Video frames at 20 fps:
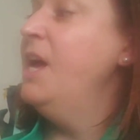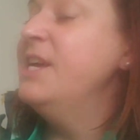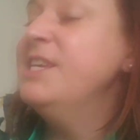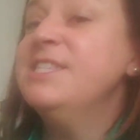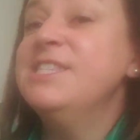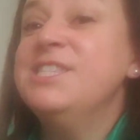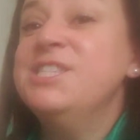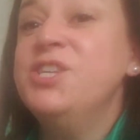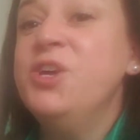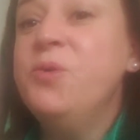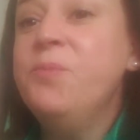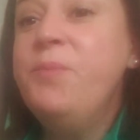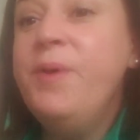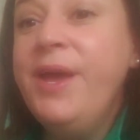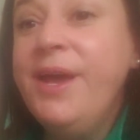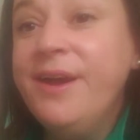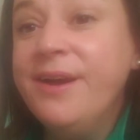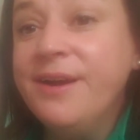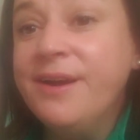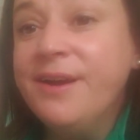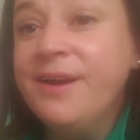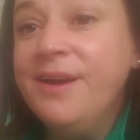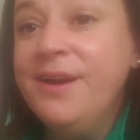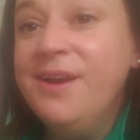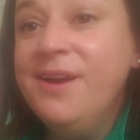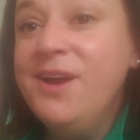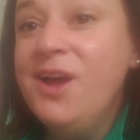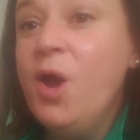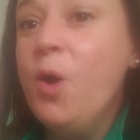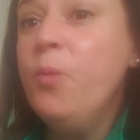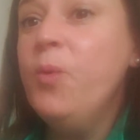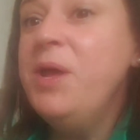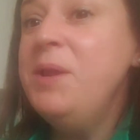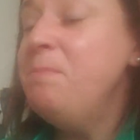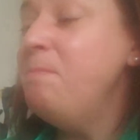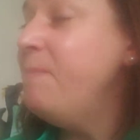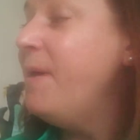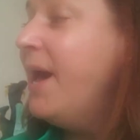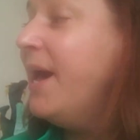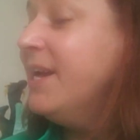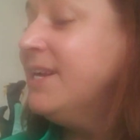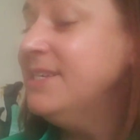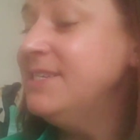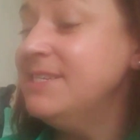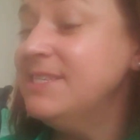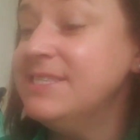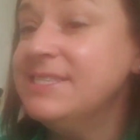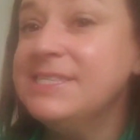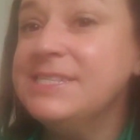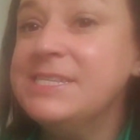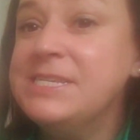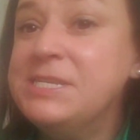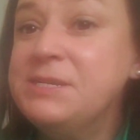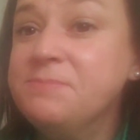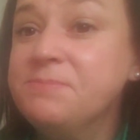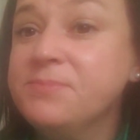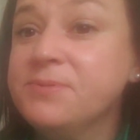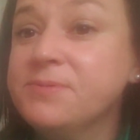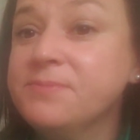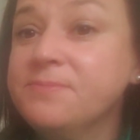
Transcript: So Bear went back to sleep,